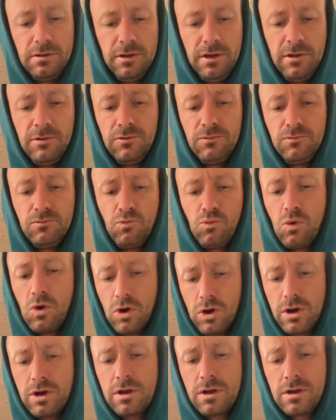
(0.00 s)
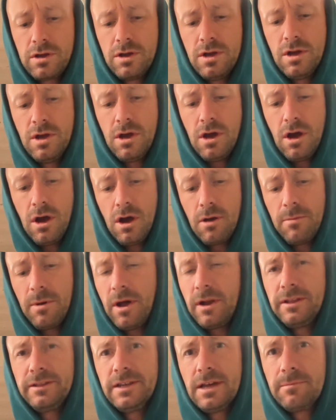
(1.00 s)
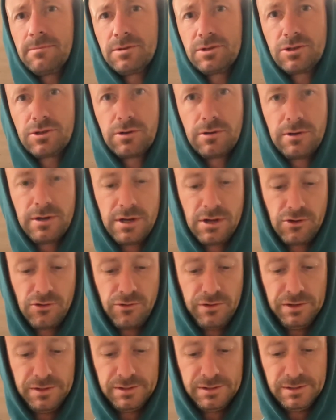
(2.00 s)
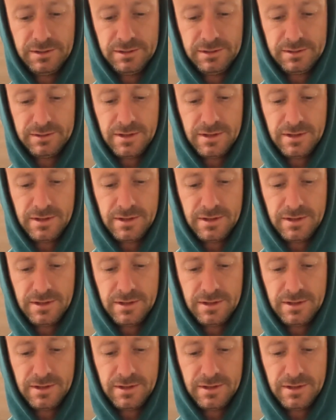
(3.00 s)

and work, our body temperature increases,